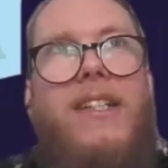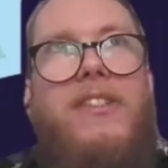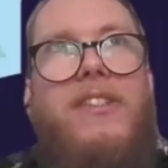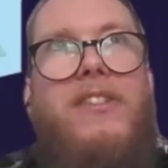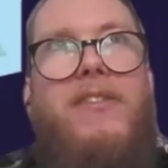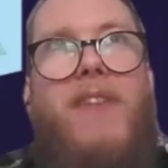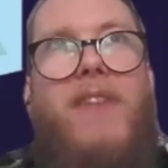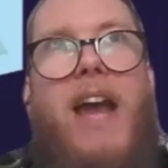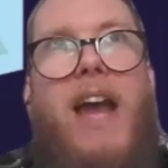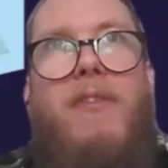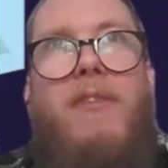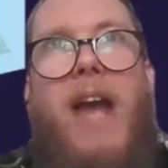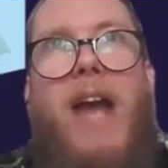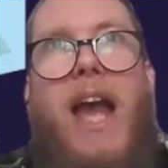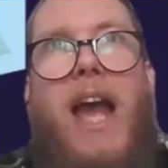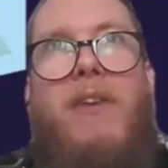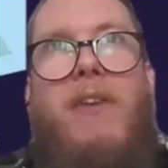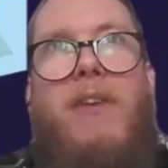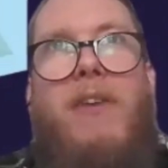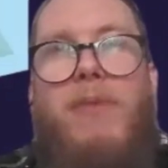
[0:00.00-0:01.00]
sort of
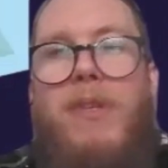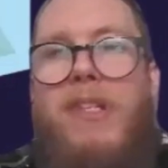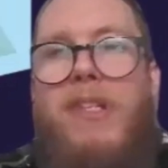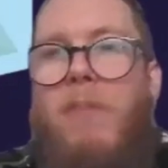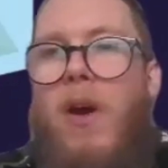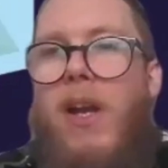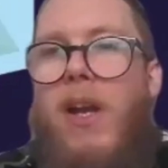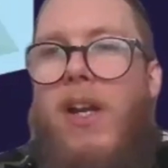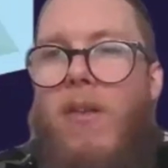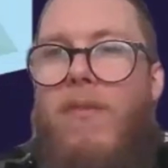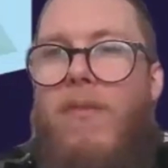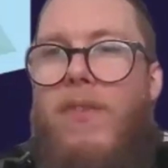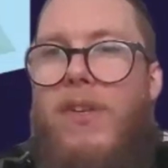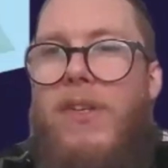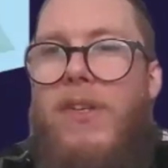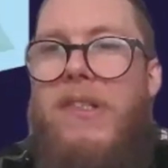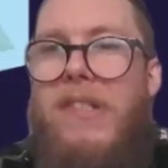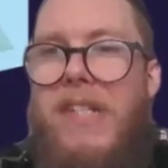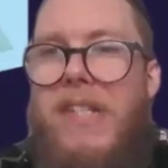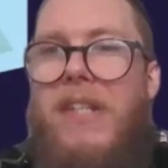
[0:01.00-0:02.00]
how you inspire
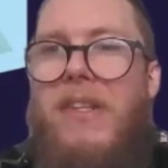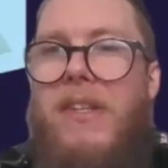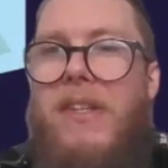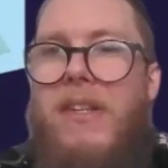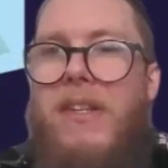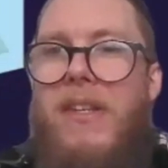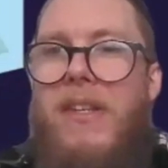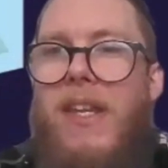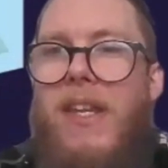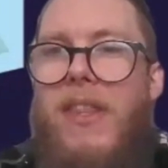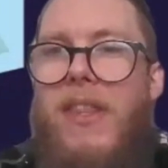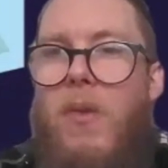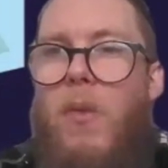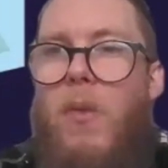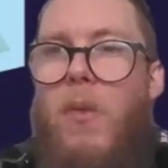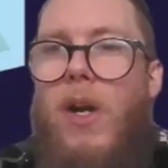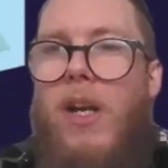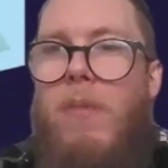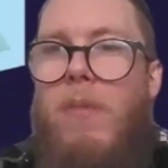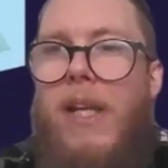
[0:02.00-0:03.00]
confidence in the
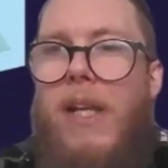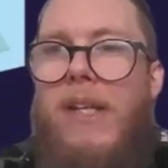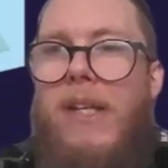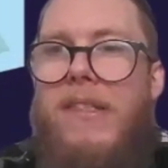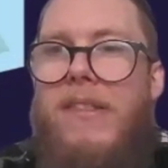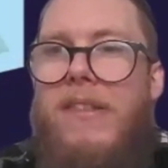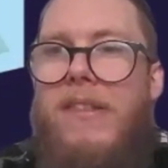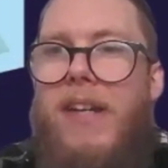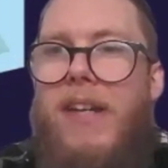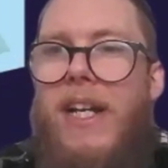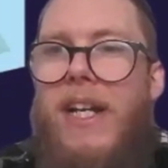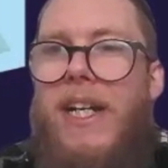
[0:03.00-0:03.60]
workplace